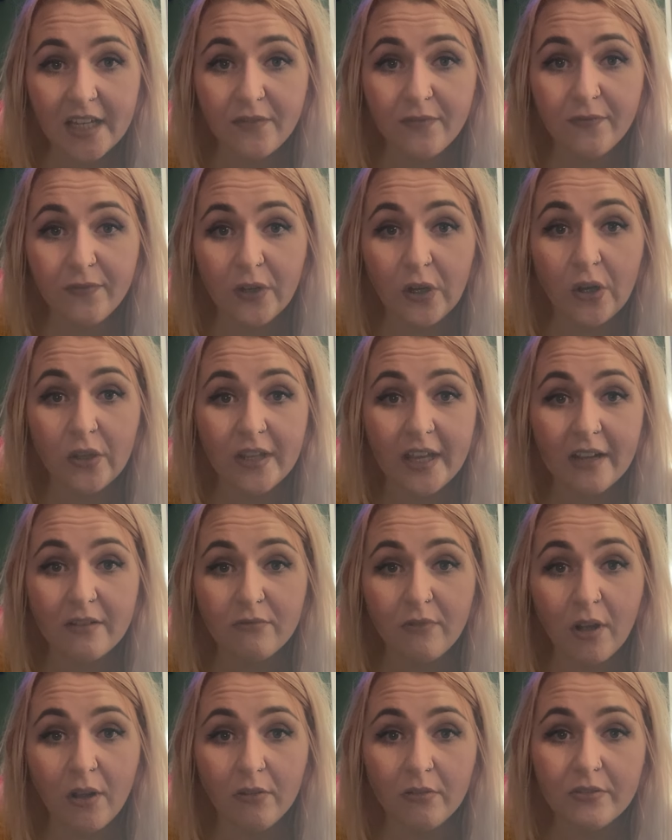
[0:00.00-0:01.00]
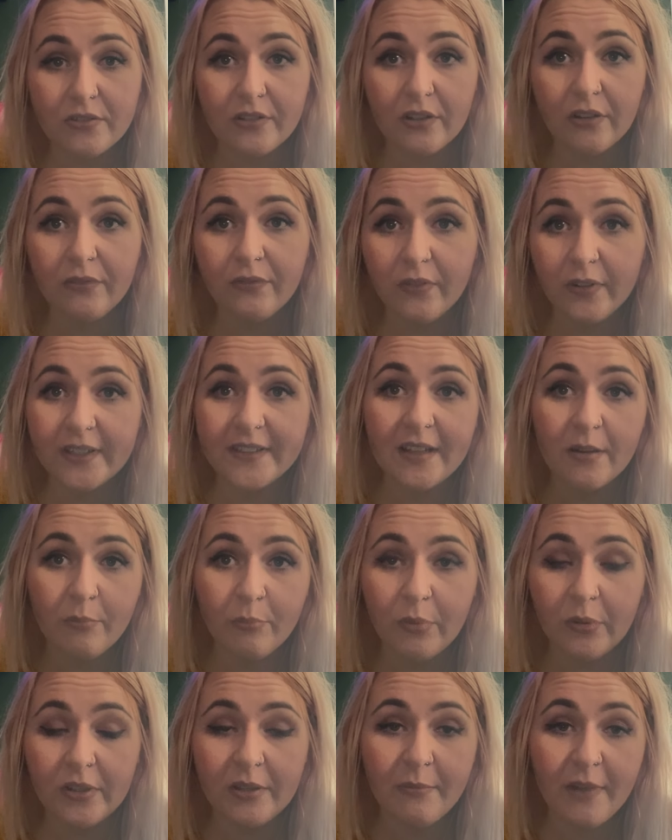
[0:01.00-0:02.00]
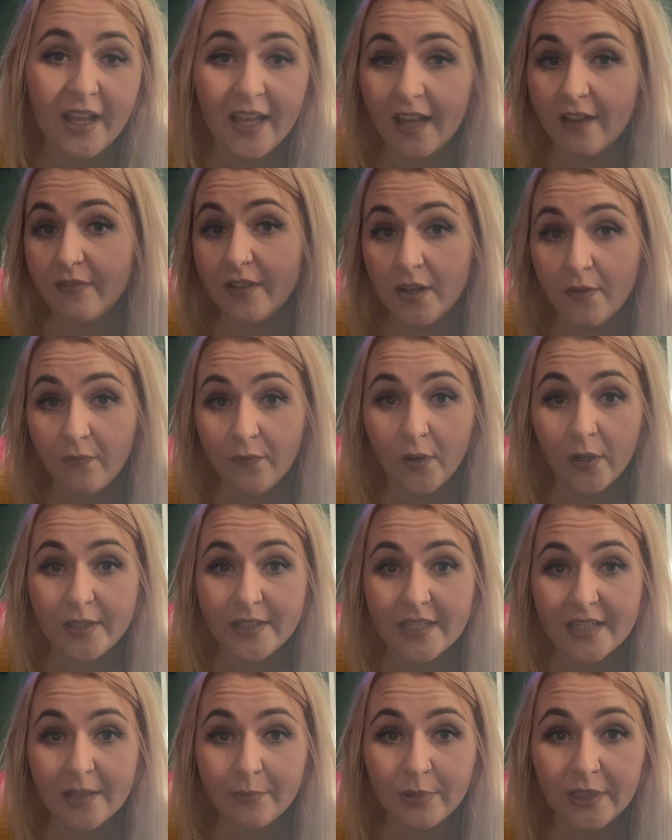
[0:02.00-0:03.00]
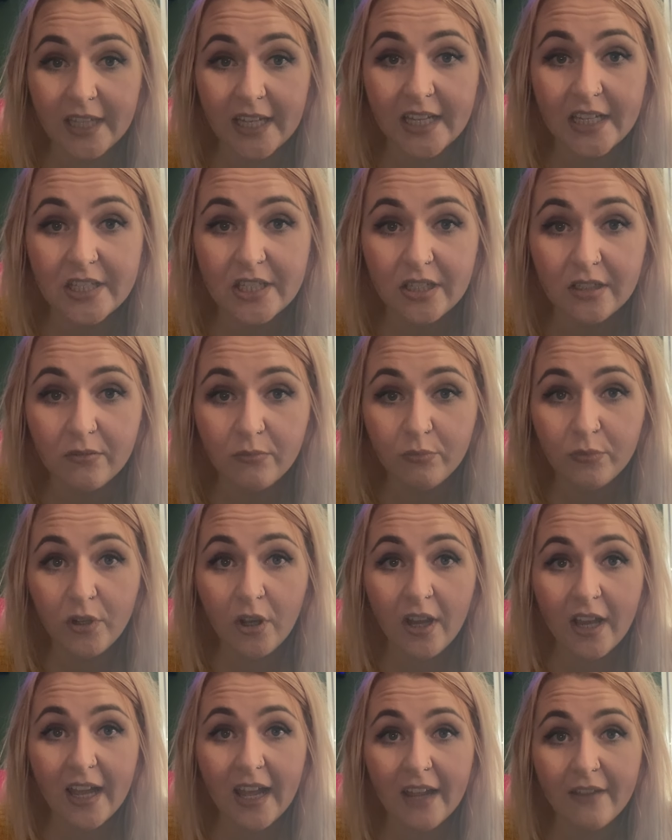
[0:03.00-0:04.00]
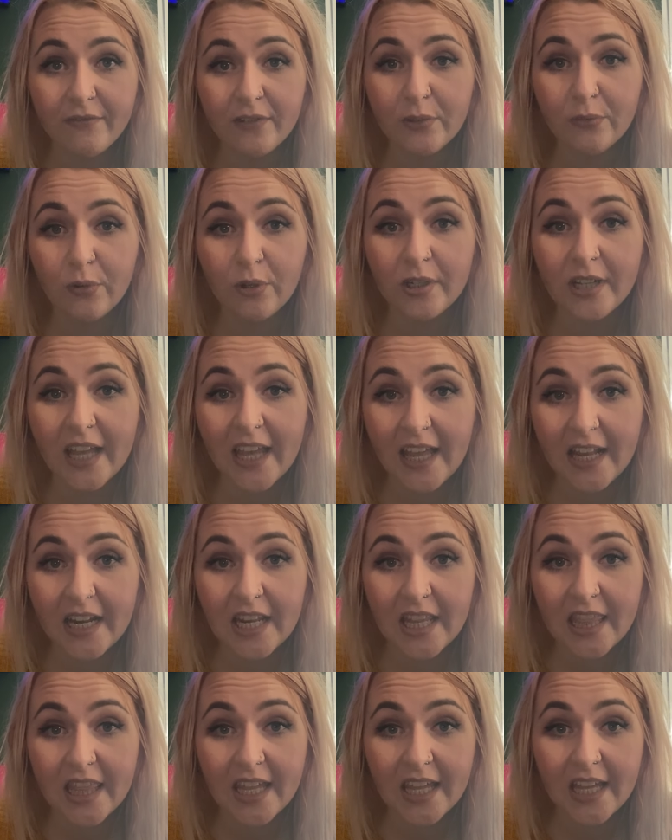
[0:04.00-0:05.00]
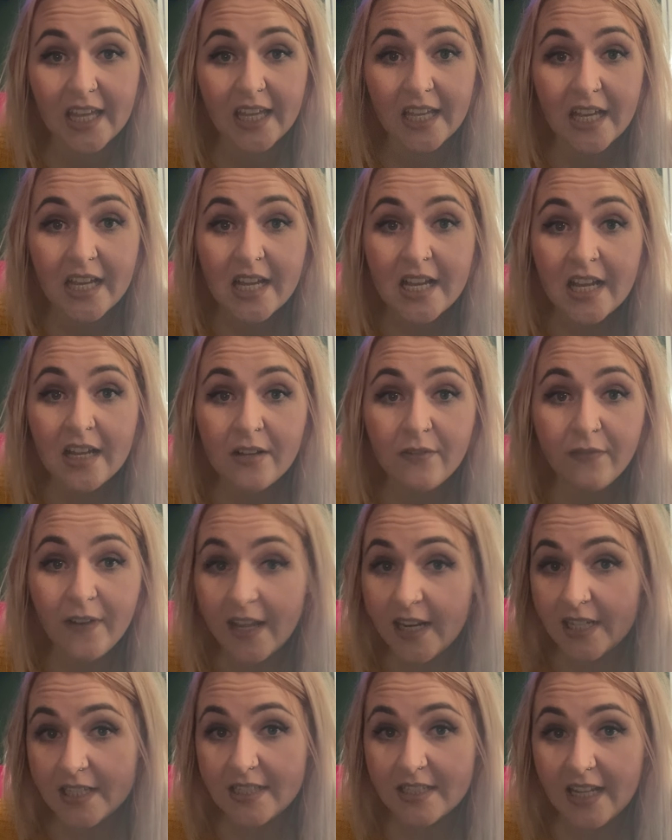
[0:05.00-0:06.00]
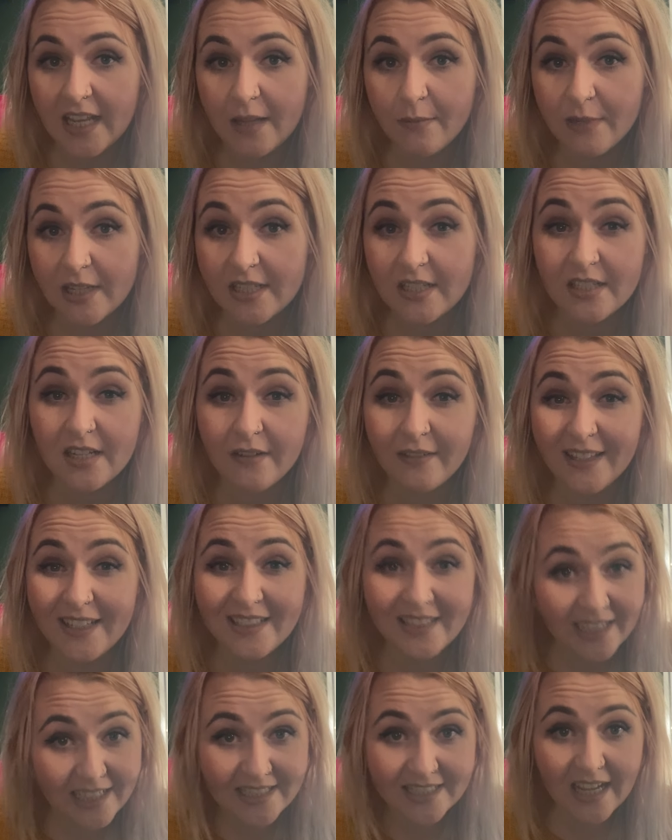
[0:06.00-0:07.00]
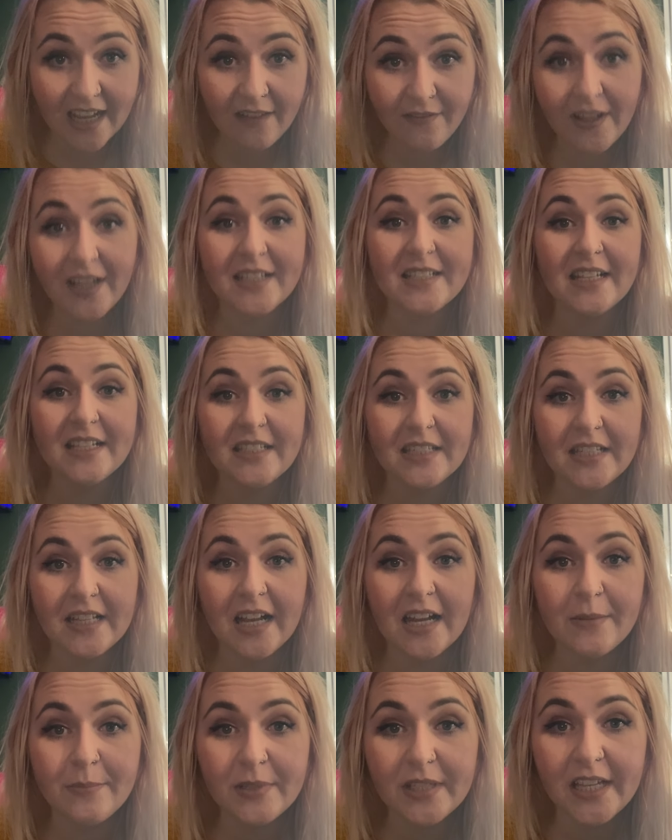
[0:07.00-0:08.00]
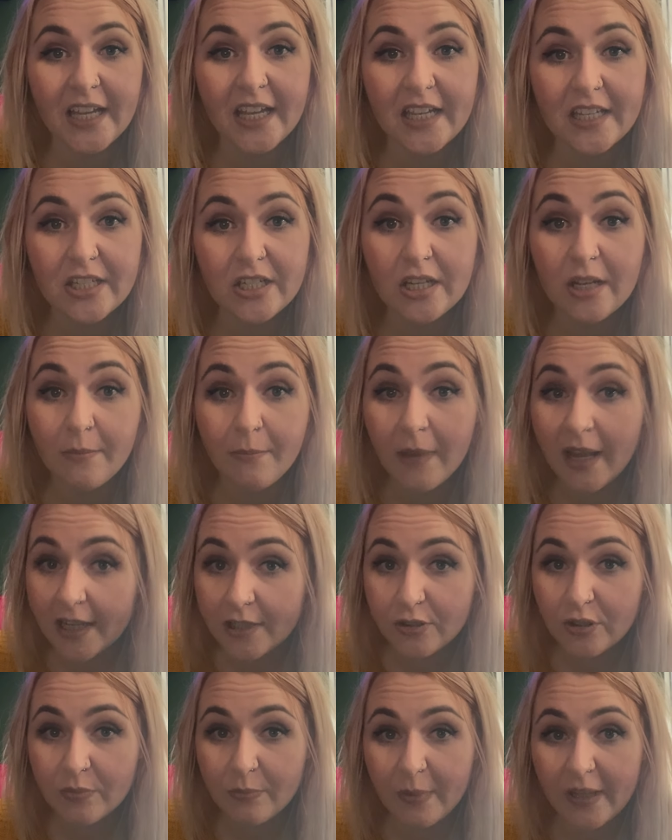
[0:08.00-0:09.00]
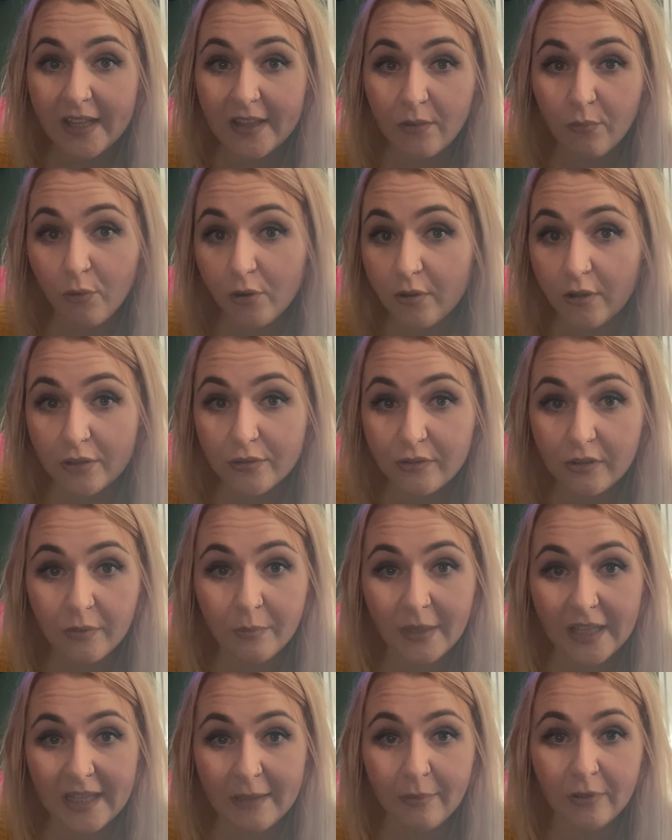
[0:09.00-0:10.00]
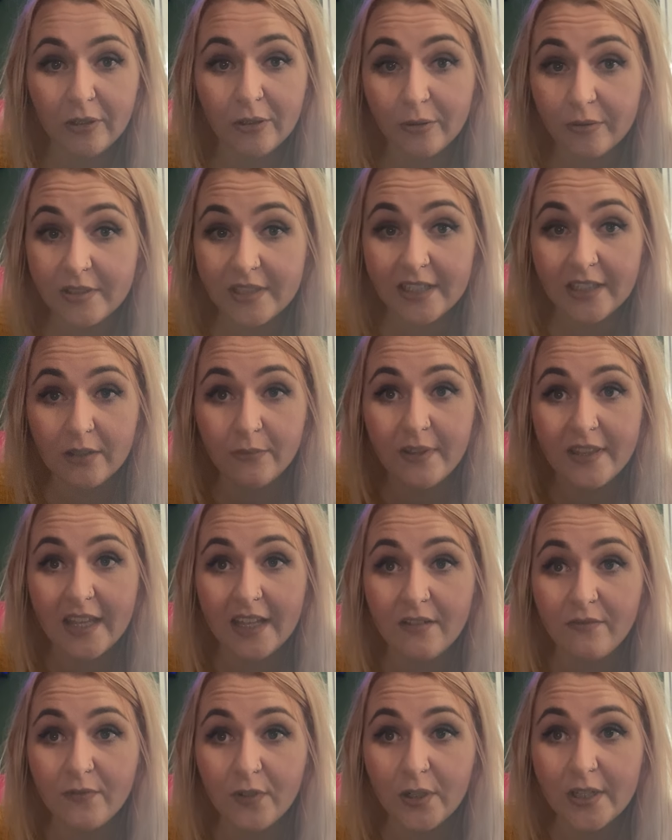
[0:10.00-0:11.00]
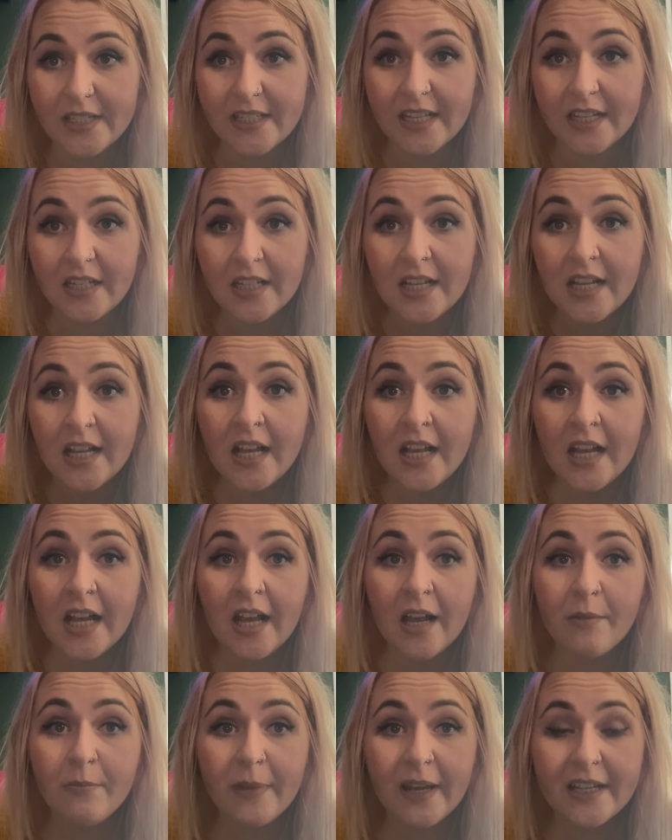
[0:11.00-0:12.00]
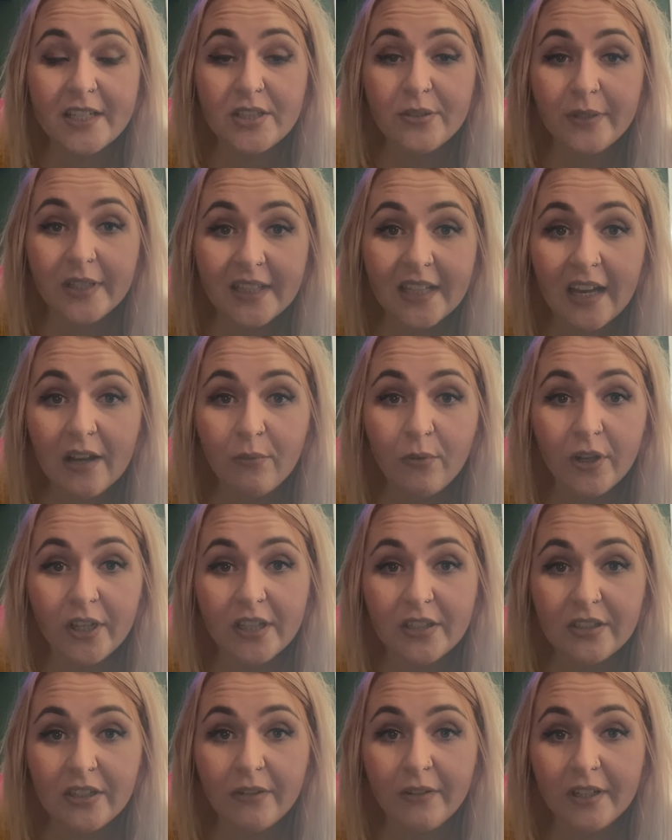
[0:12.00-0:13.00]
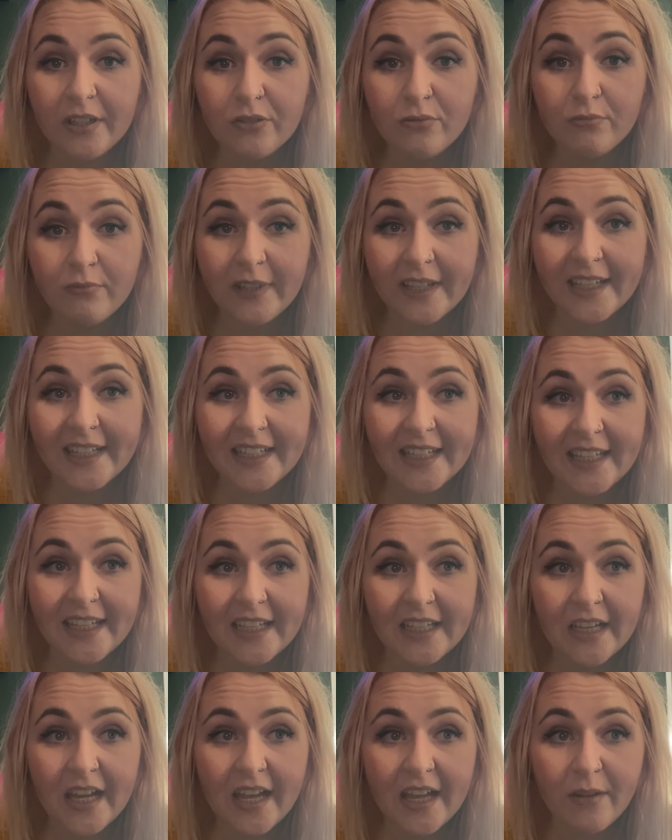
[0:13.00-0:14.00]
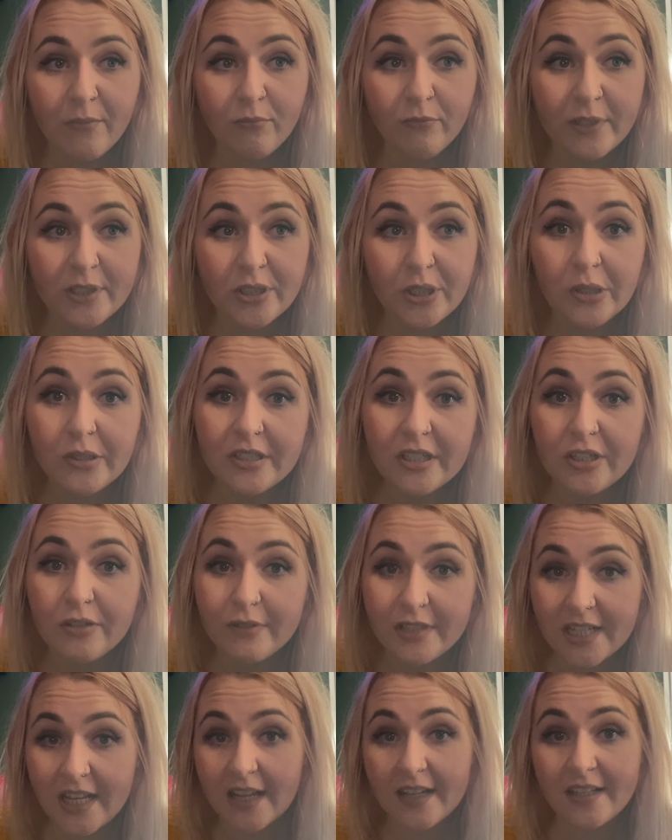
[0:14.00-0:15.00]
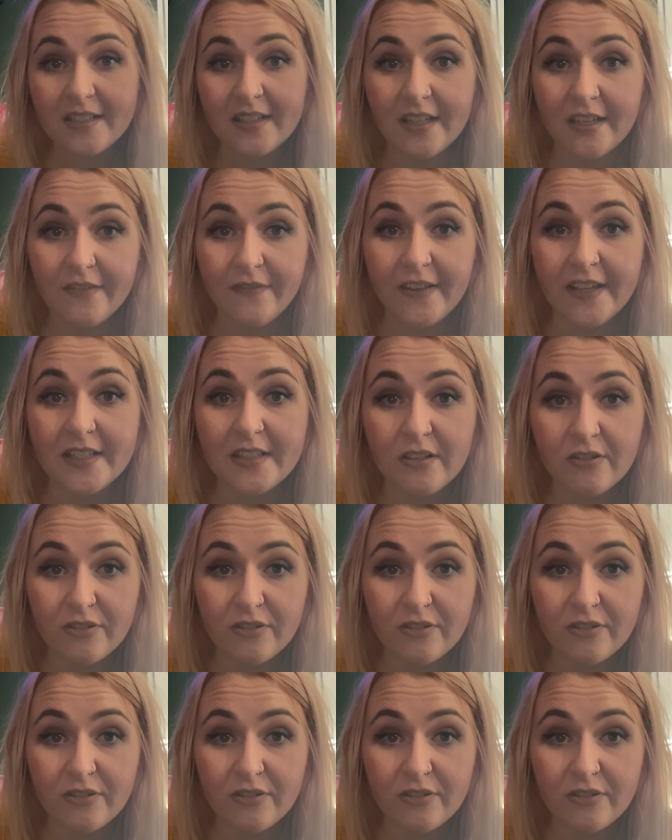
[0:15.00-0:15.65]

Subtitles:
for their role. So for example, you might have an invoicing application. Not everyone in the finance team necessarily needs to have access to that application. It might just be the one or two people who deal with invoicing, and by doing that, what you're doing is really reducing your attack surface.